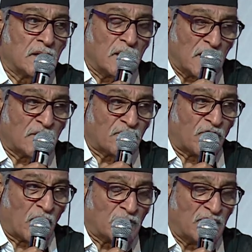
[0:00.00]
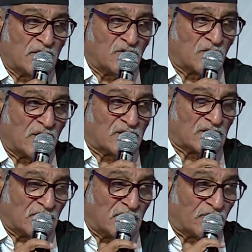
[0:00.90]
informal
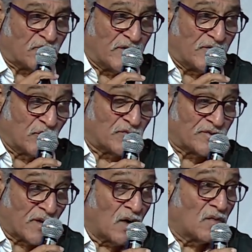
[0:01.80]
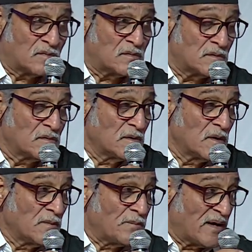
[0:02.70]
education, if we don't now
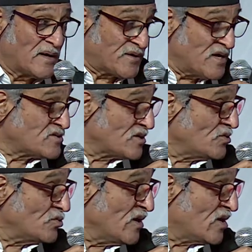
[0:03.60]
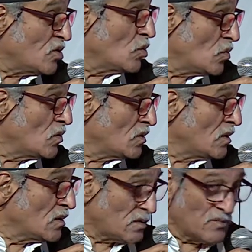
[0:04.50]
pay attention to EQ,
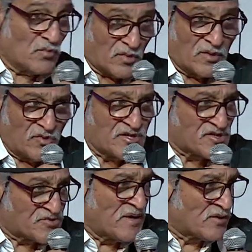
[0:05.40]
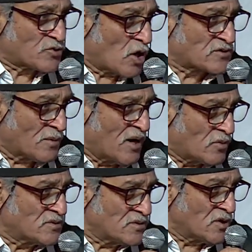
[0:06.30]
which is being talked
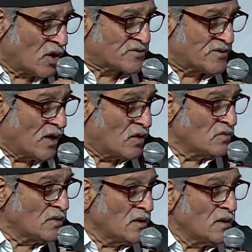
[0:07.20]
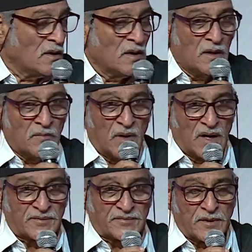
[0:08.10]
about a lot now,
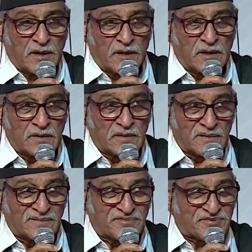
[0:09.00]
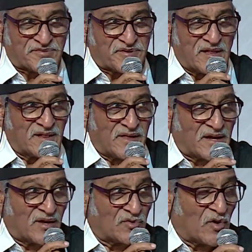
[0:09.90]
but still there
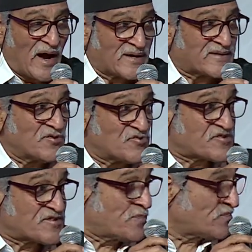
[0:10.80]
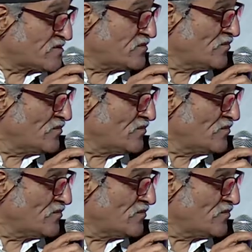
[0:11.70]
are no active steps